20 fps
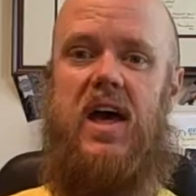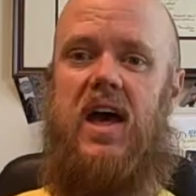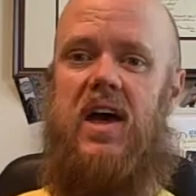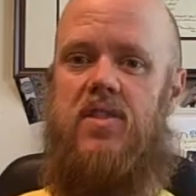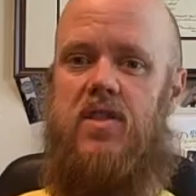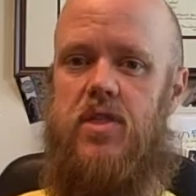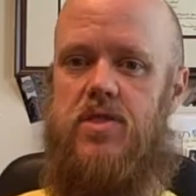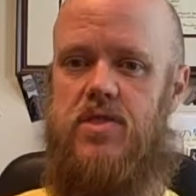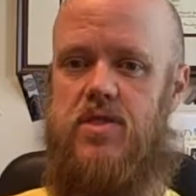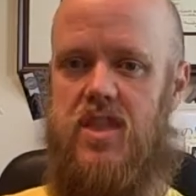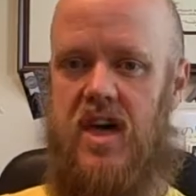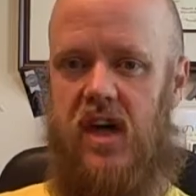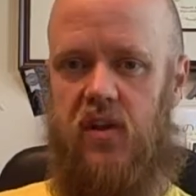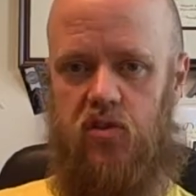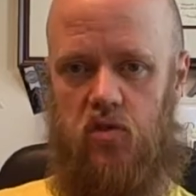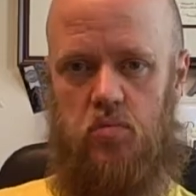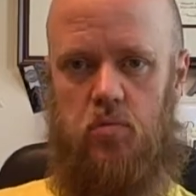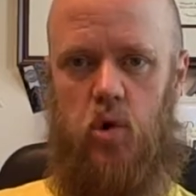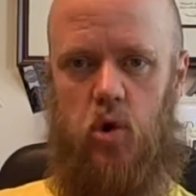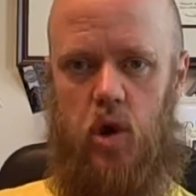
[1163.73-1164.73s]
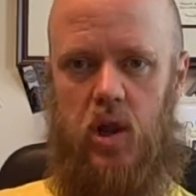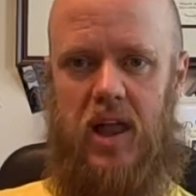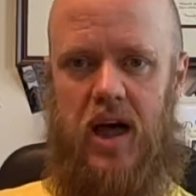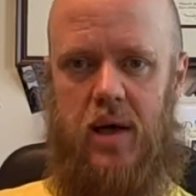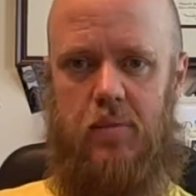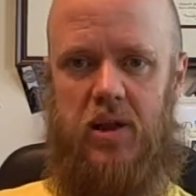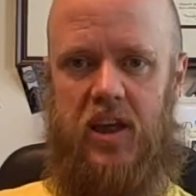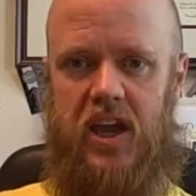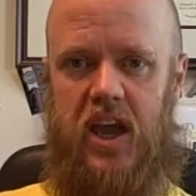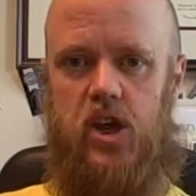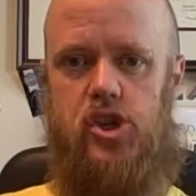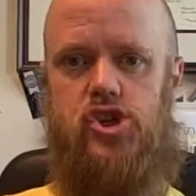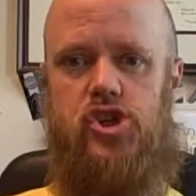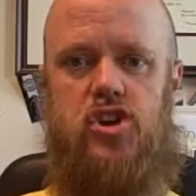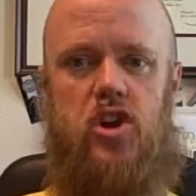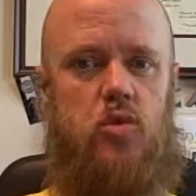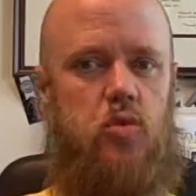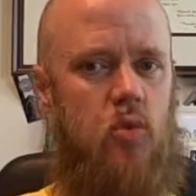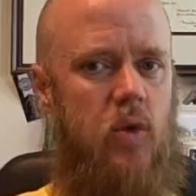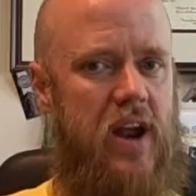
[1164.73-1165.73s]
and that's a moral
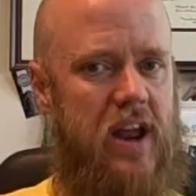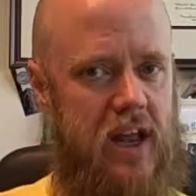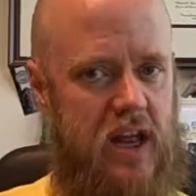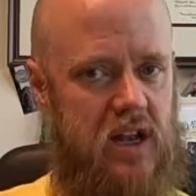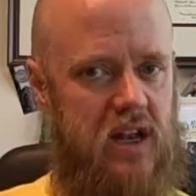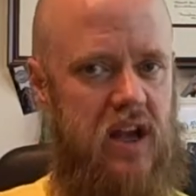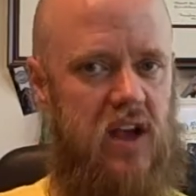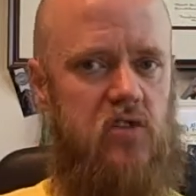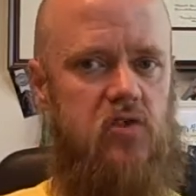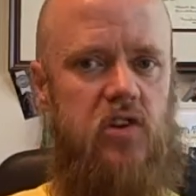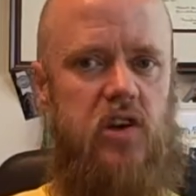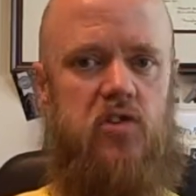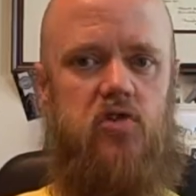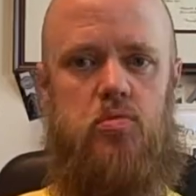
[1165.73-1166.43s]
obligation, and recognizing